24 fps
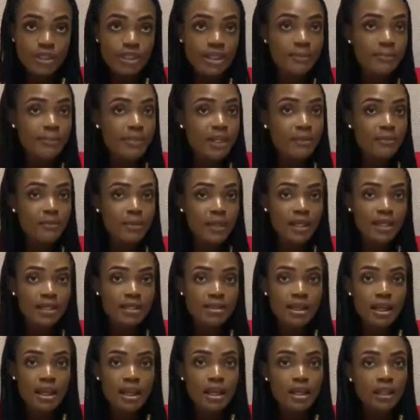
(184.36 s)
simply means
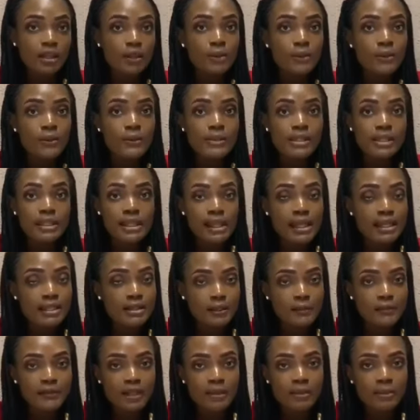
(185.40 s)
those days
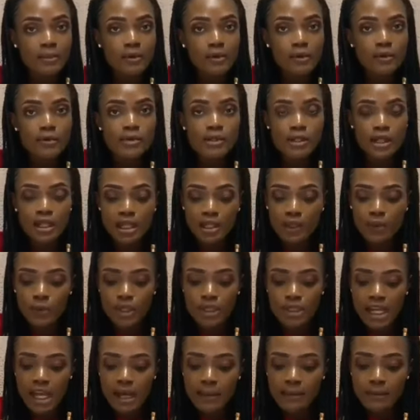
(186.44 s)
of the month in
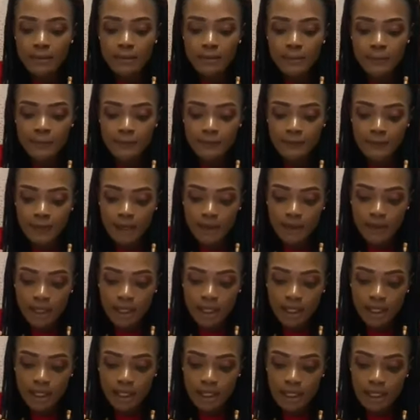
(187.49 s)
which I'm
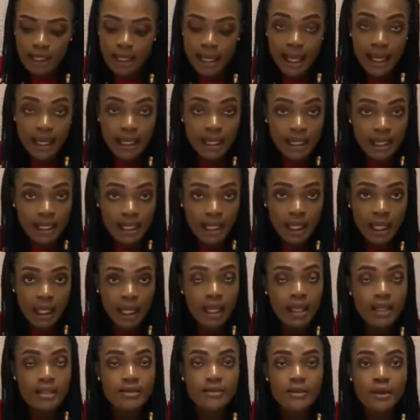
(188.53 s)
very likely
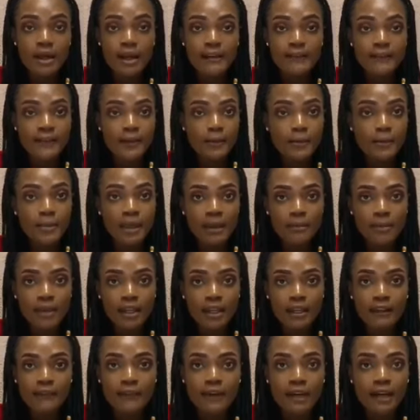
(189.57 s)
to have a baby
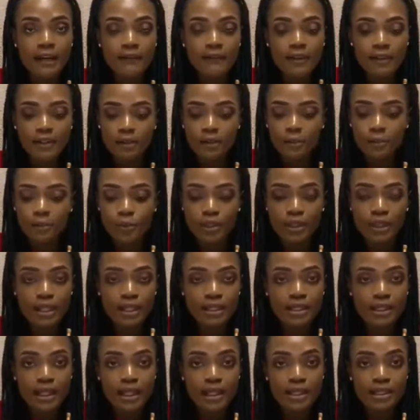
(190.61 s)
if I have an
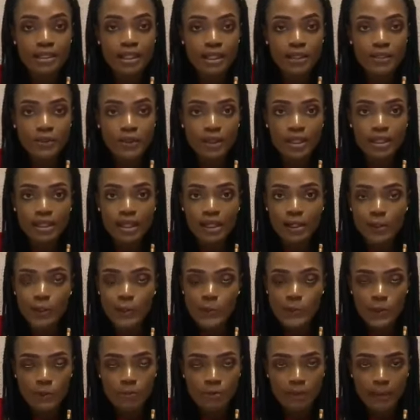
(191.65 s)
unprotected sexual
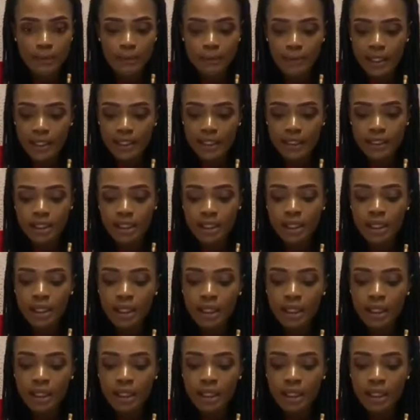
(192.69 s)
intercourse with my partner.